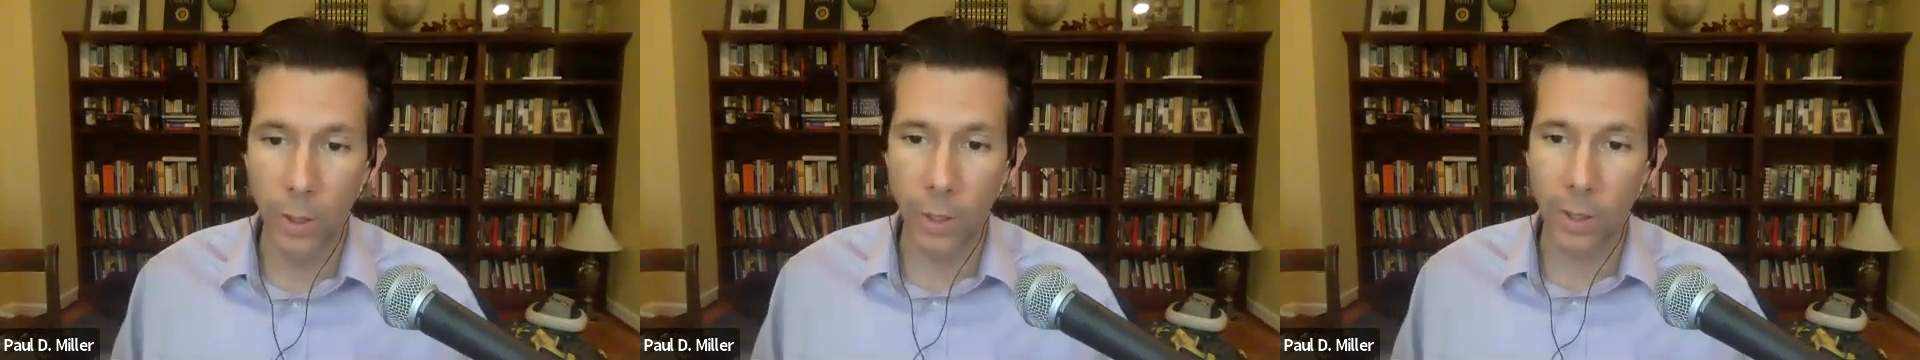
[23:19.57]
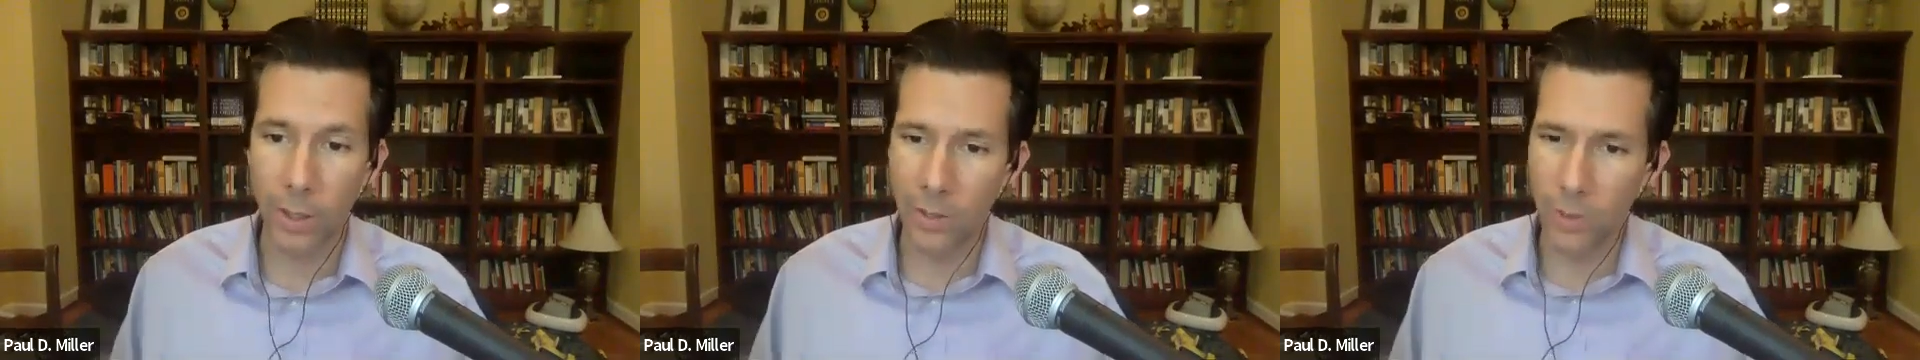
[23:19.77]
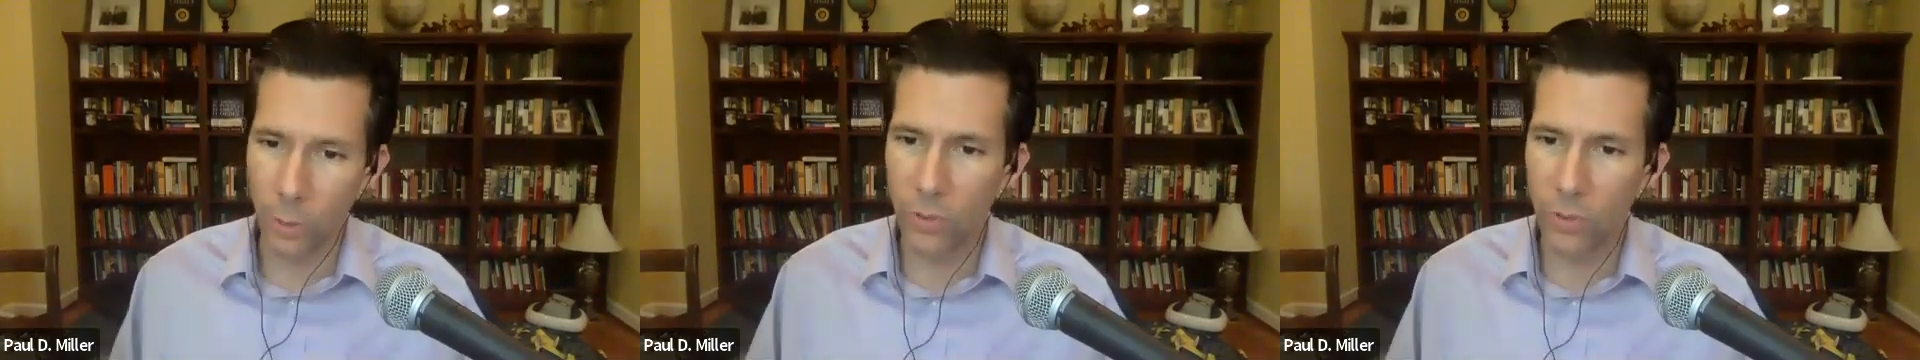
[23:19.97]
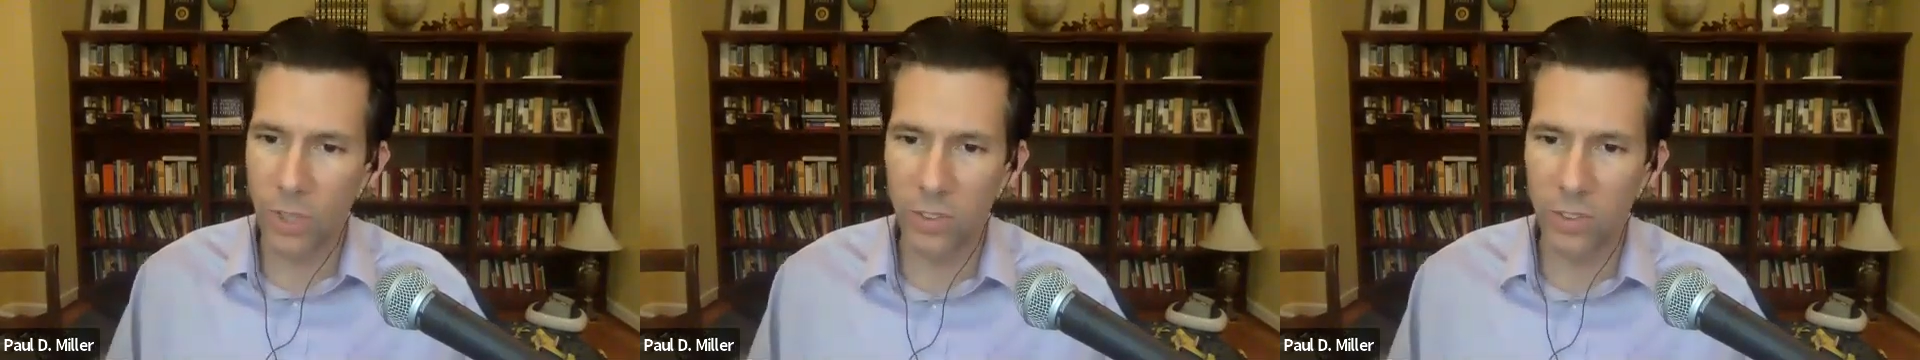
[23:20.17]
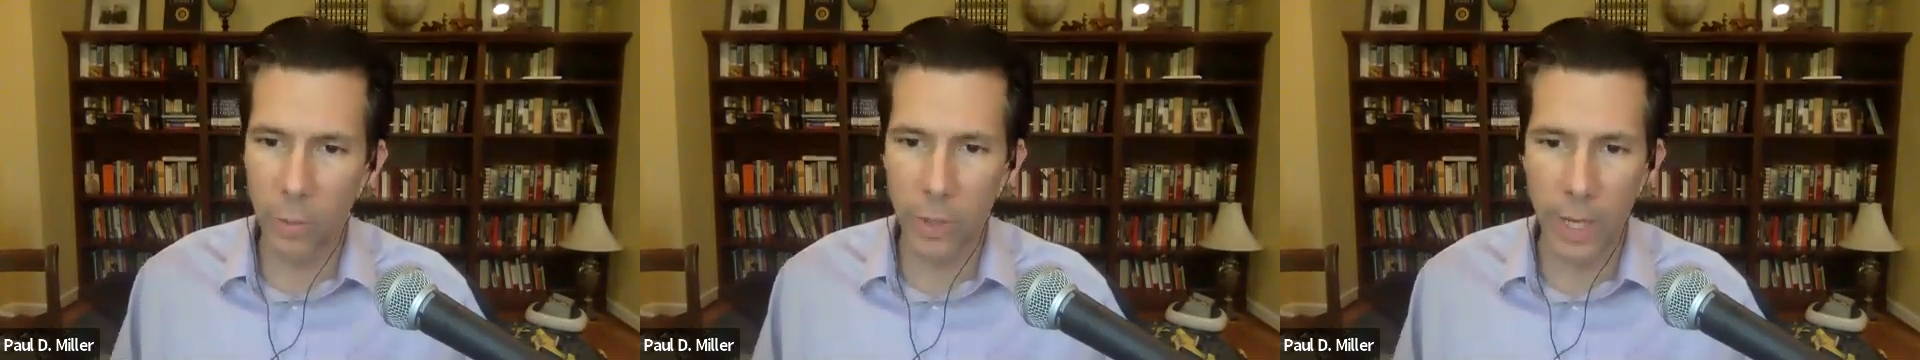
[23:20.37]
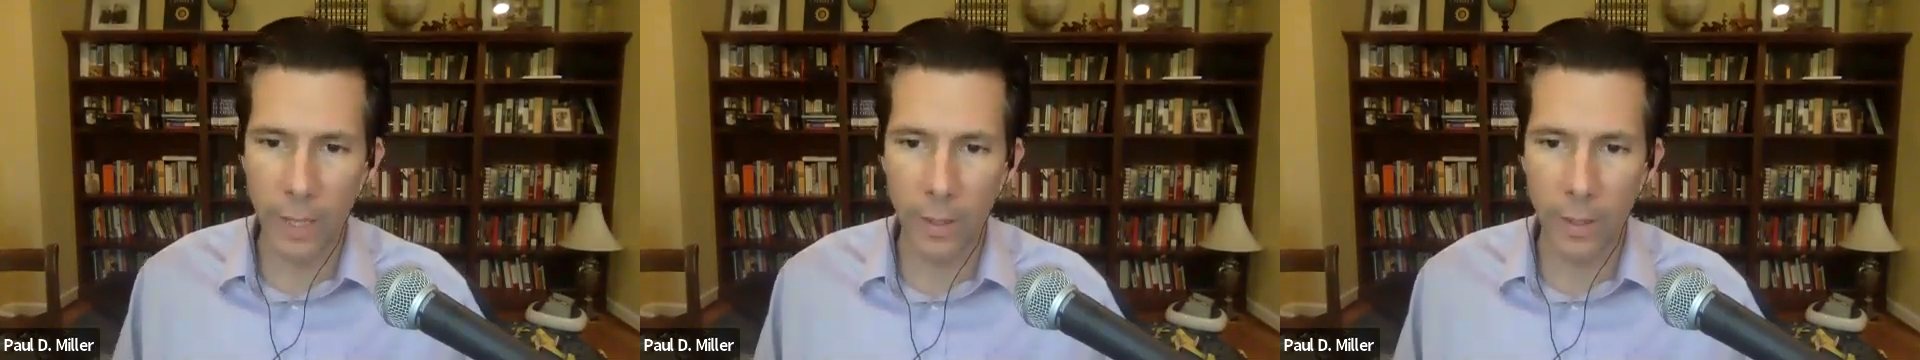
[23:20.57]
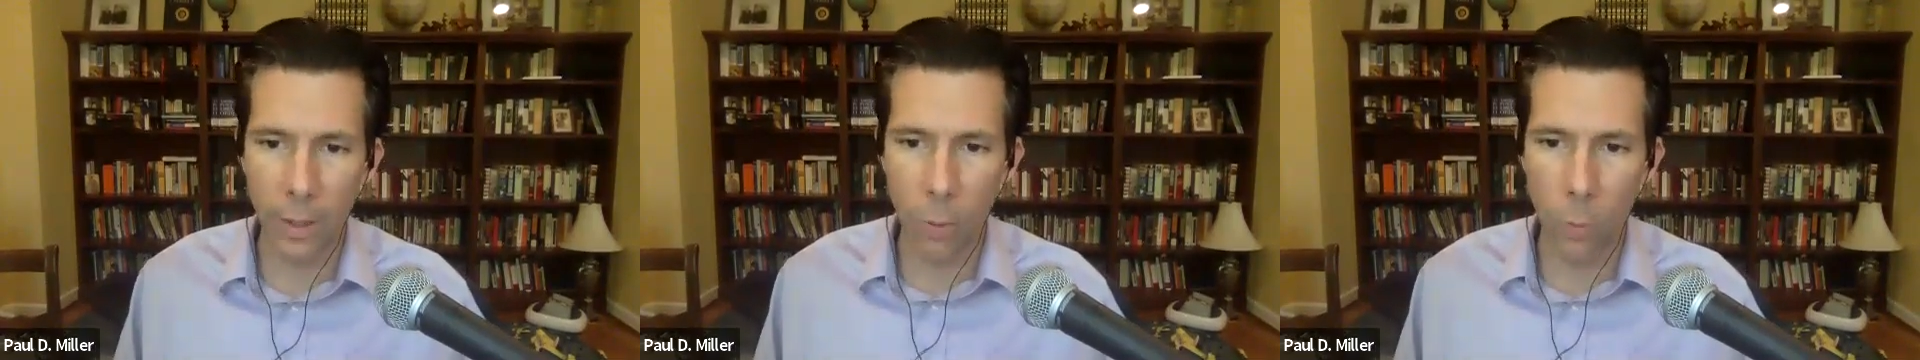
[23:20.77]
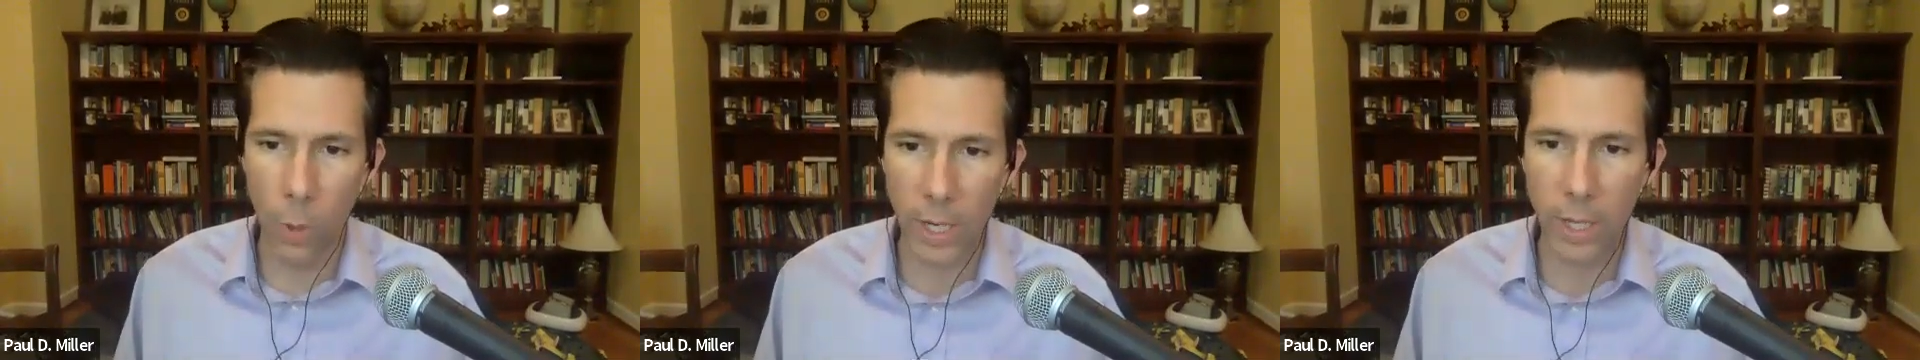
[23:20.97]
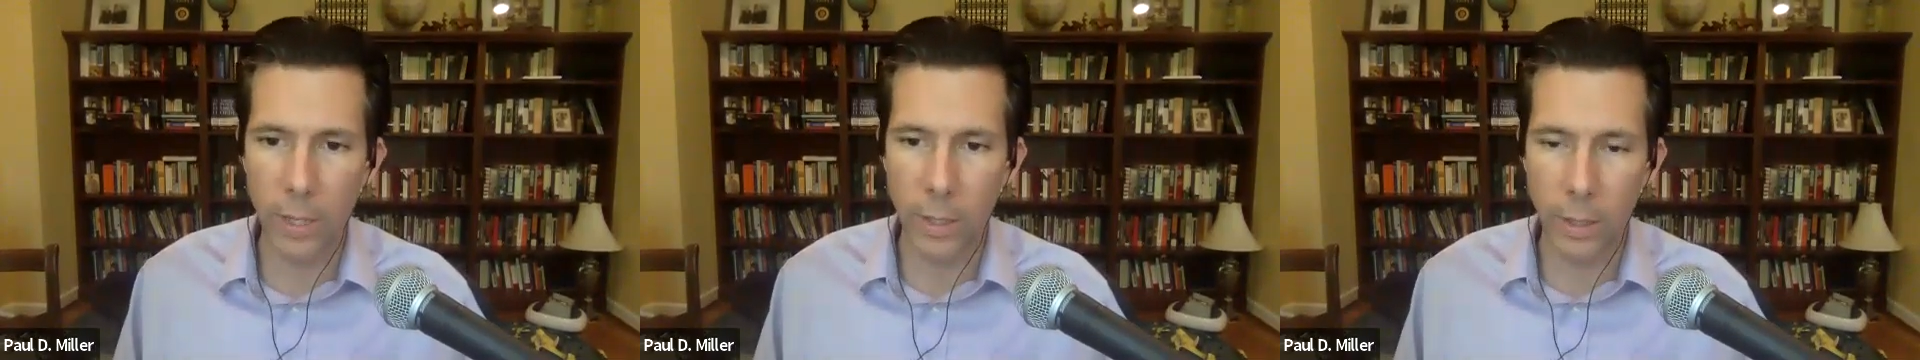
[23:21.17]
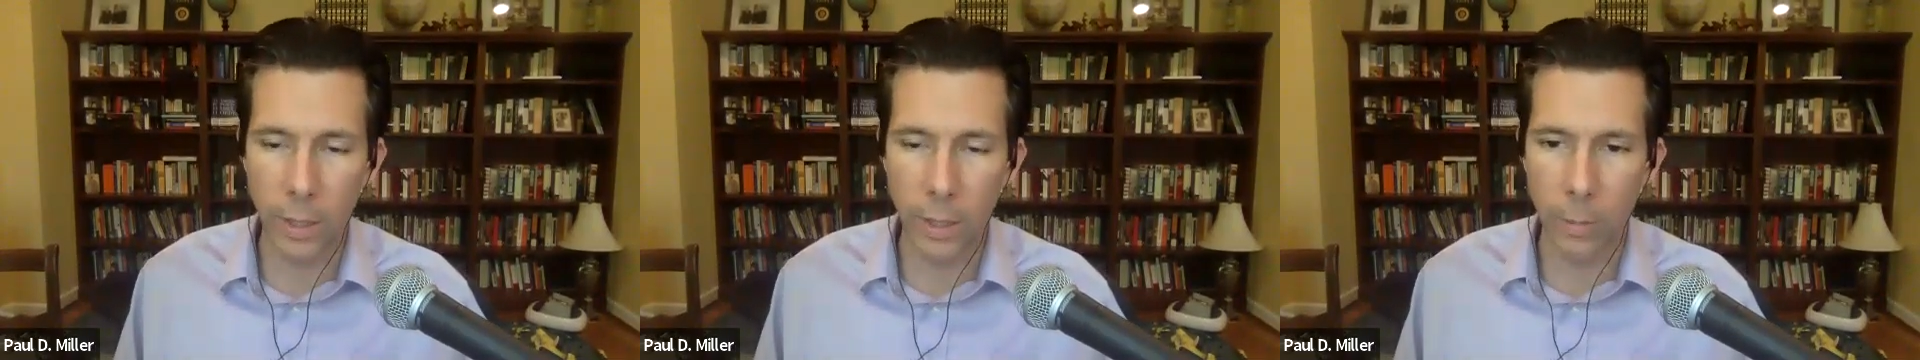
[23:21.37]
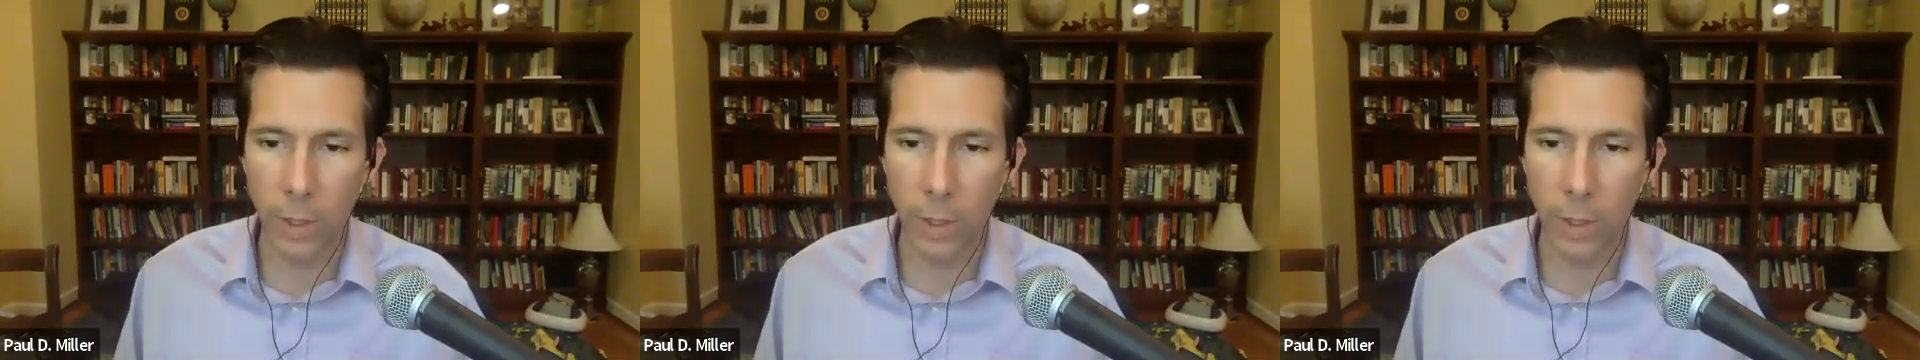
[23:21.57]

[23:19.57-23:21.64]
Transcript: And I do see some of that awakening in